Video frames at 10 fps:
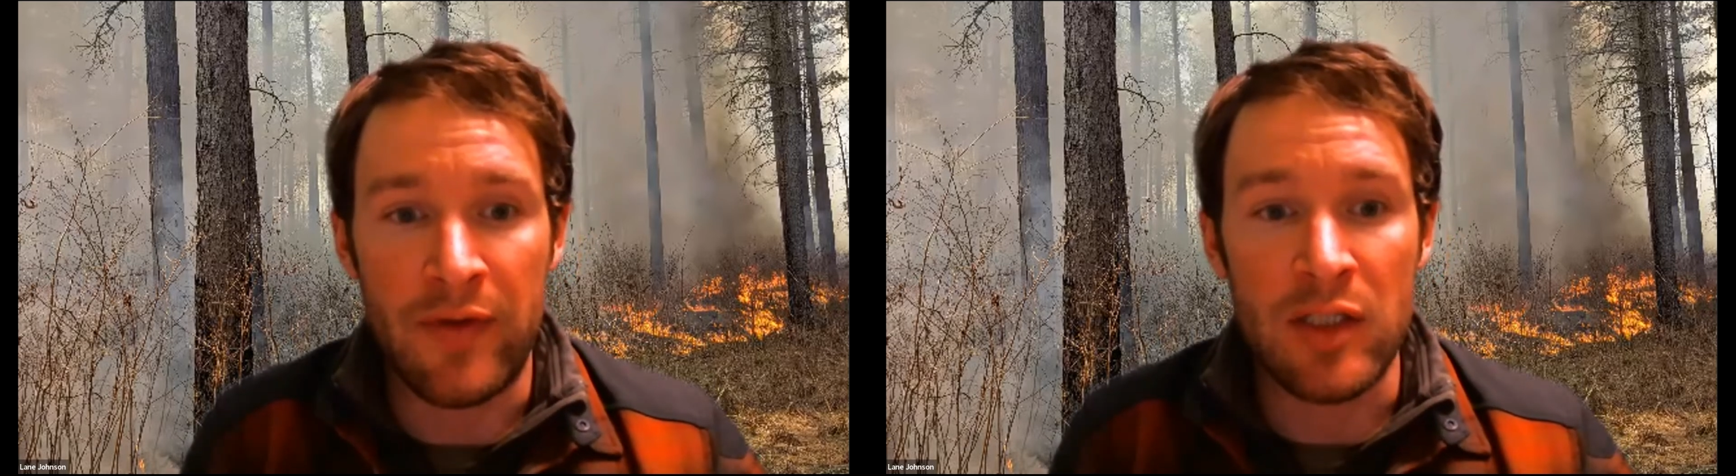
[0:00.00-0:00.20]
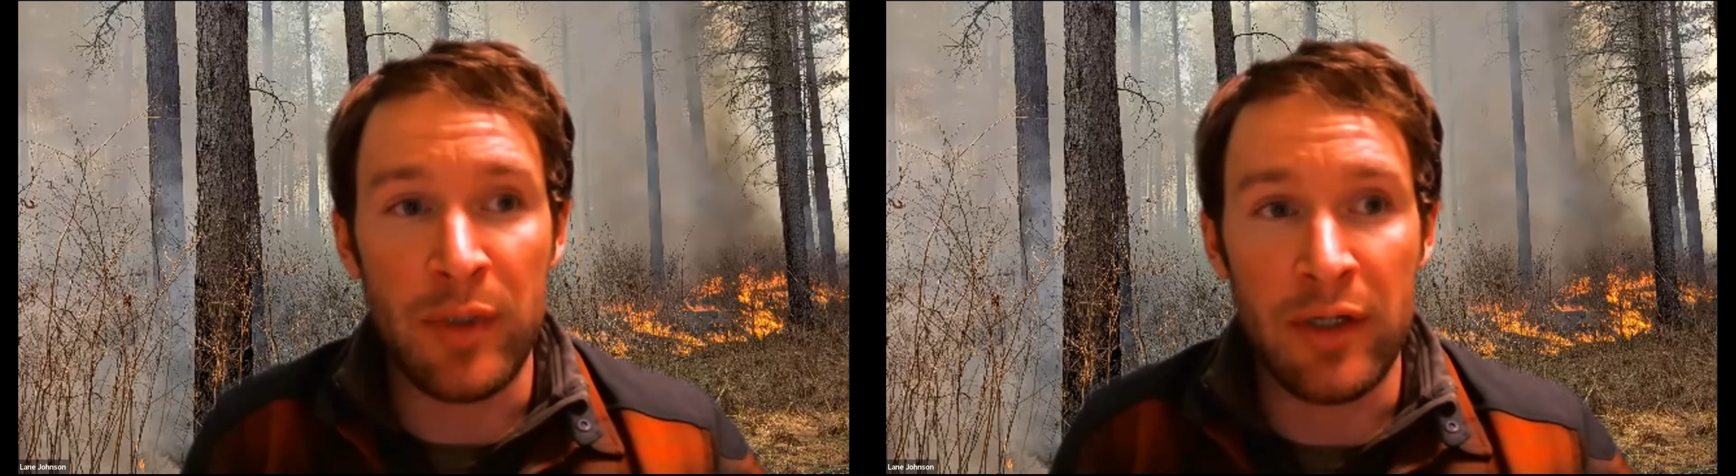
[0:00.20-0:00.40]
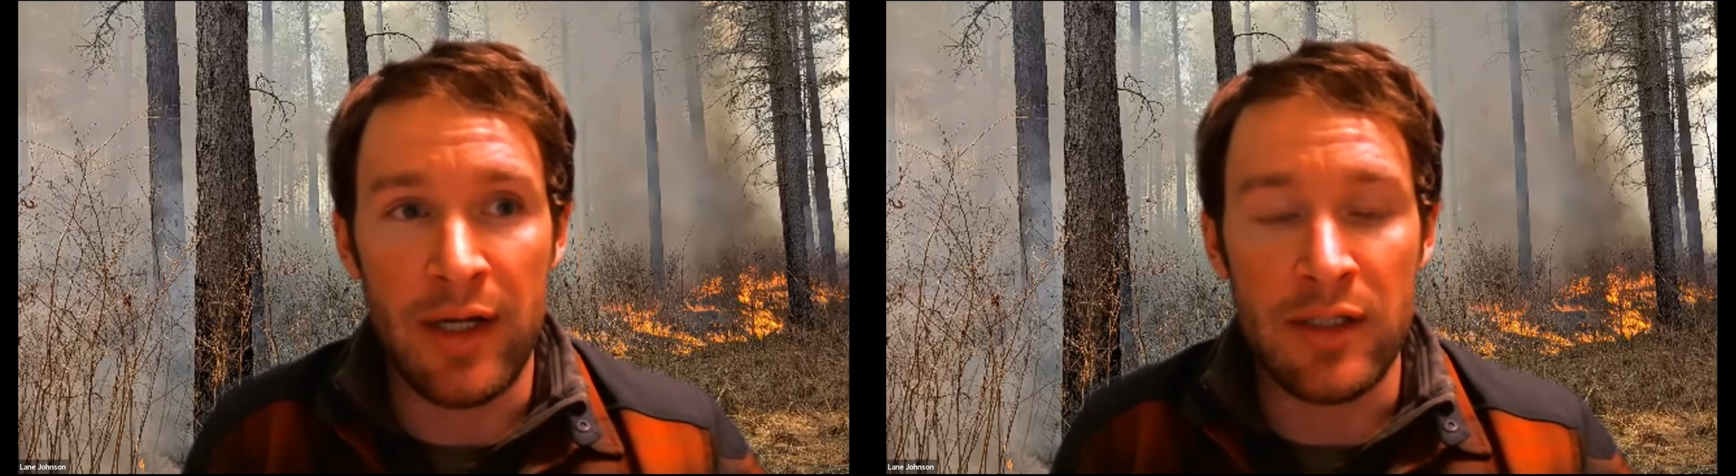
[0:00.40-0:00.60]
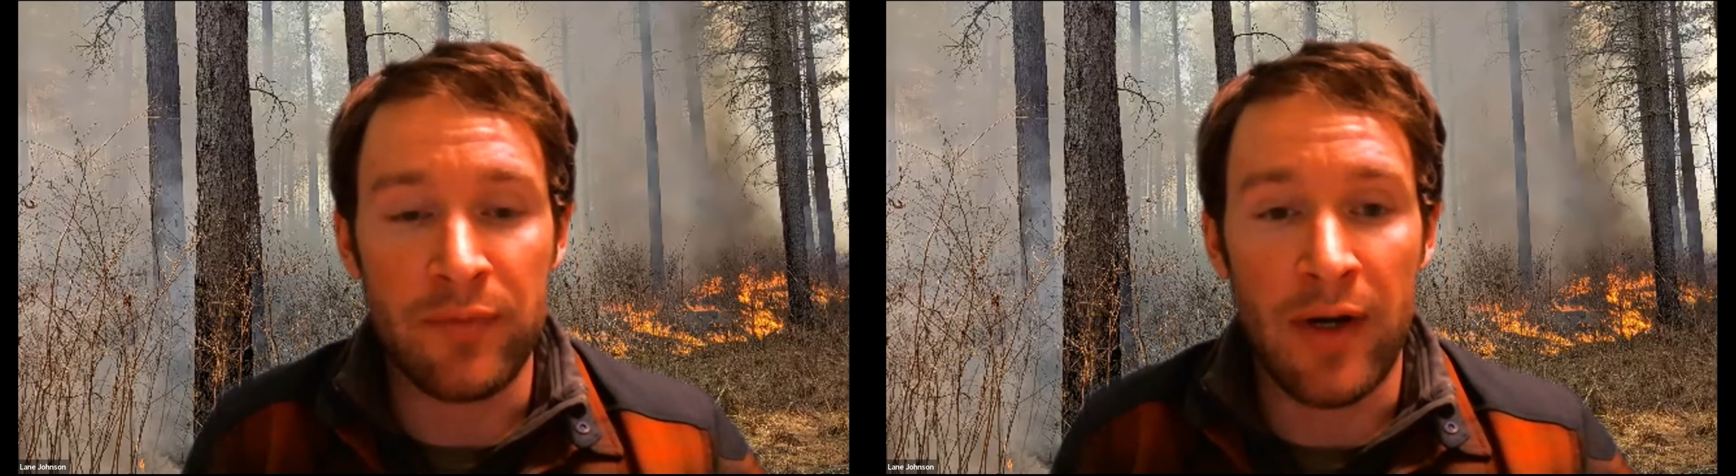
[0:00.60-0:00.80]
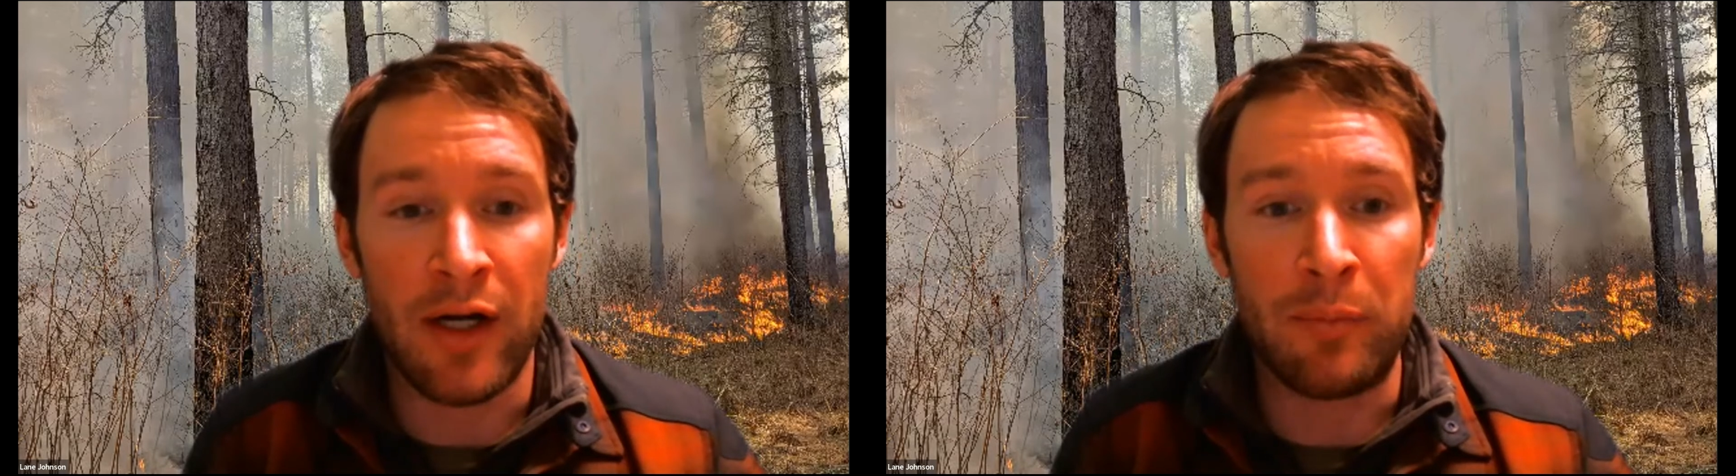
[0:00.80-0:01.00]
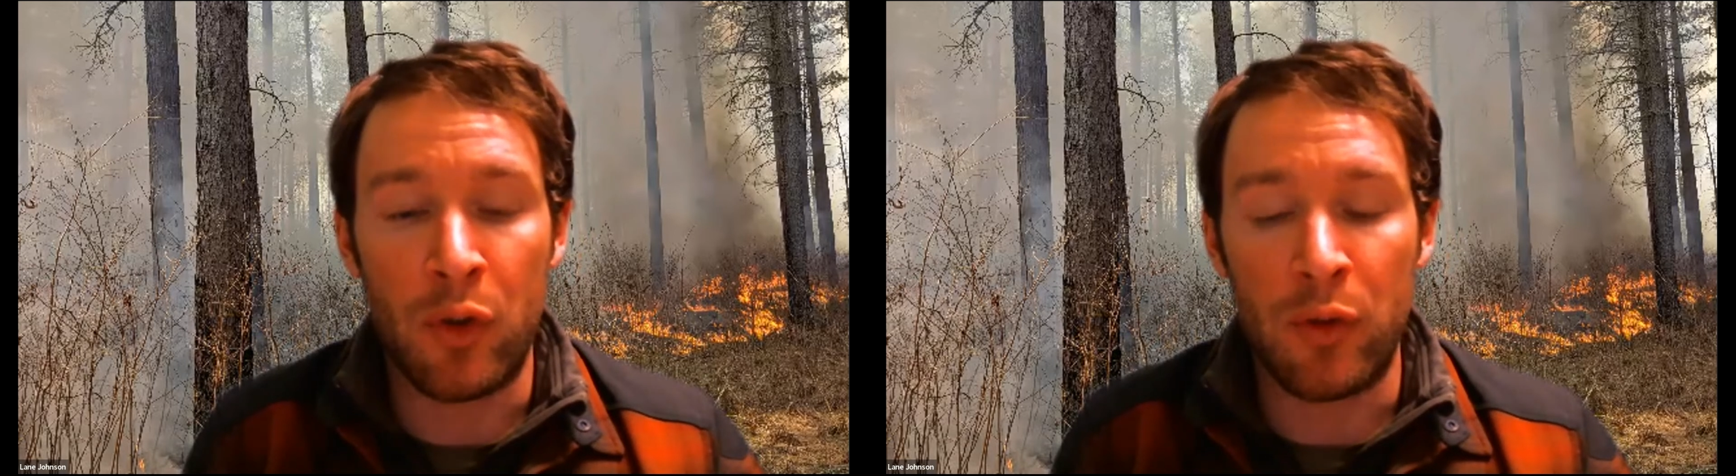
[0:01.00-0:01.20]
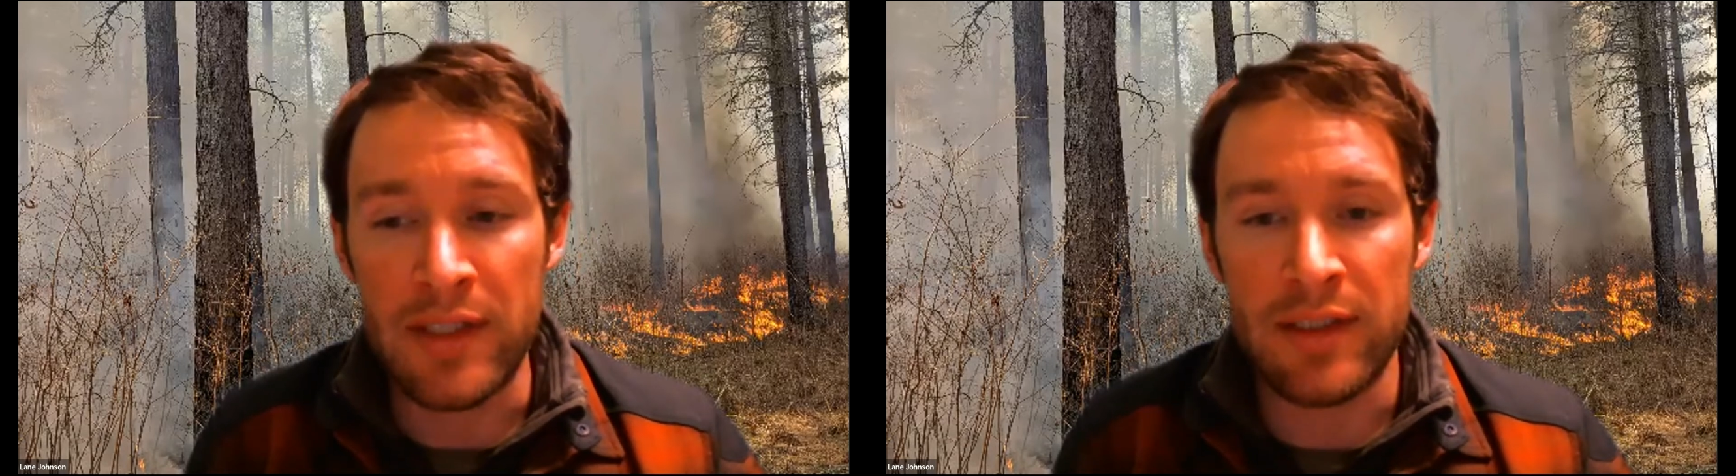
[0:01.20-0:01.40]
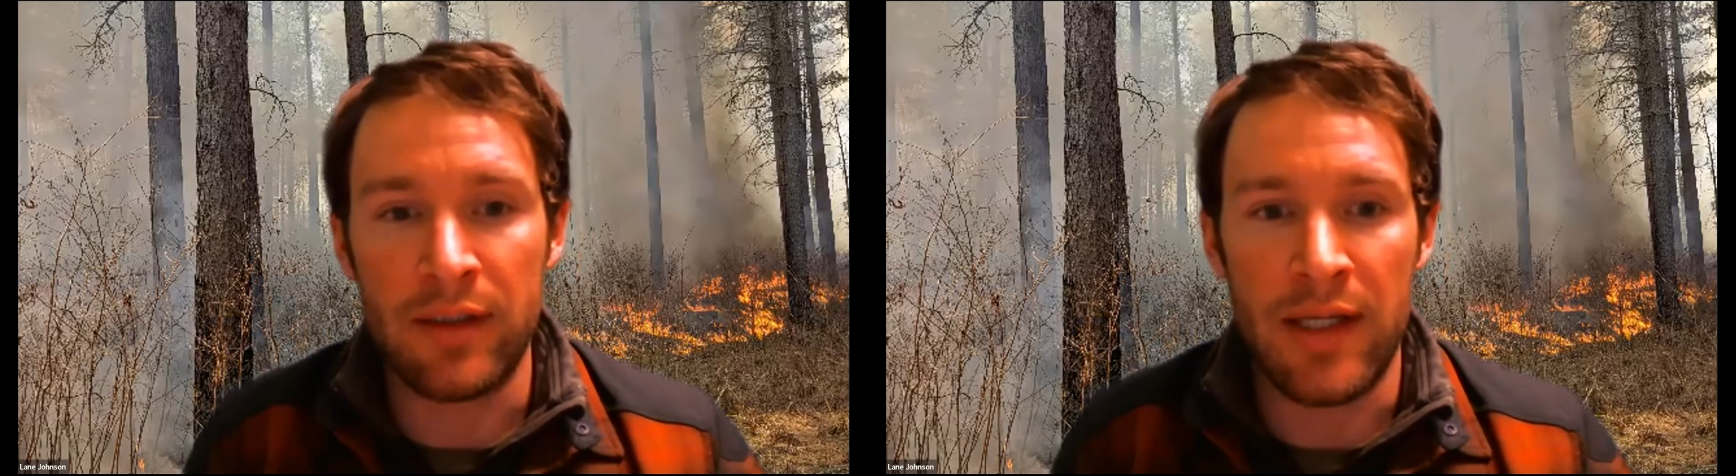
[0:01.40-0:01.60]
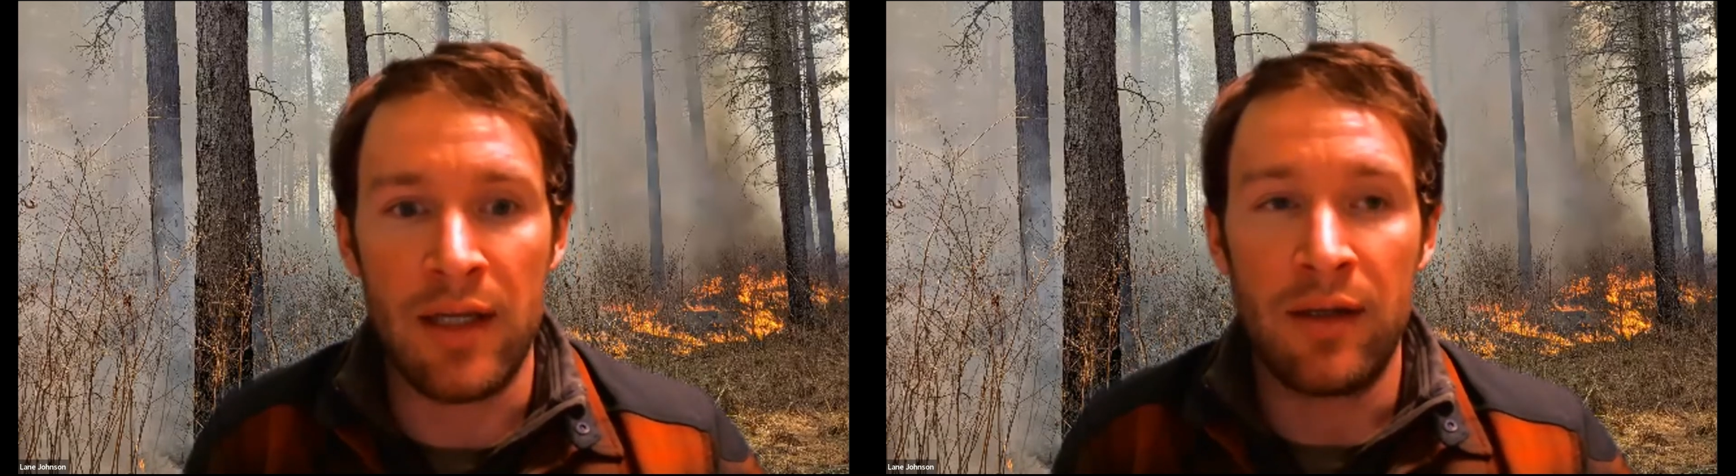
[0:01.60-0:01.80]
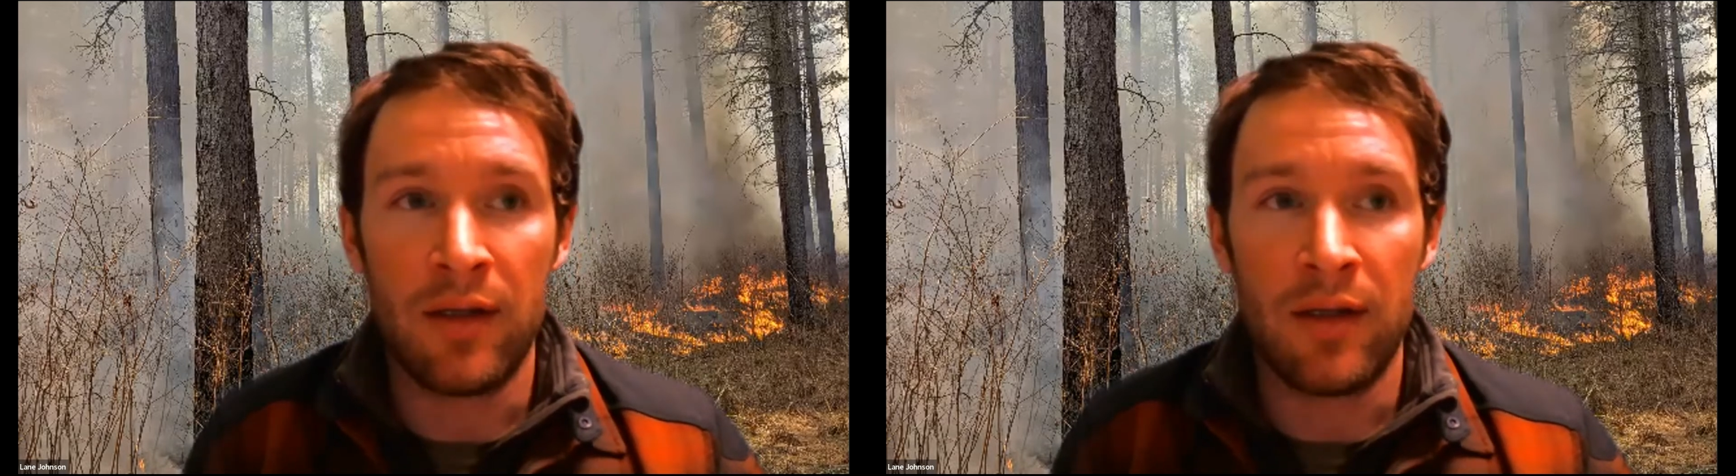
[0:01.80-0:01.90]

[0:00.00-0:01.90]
experienced fire more recently.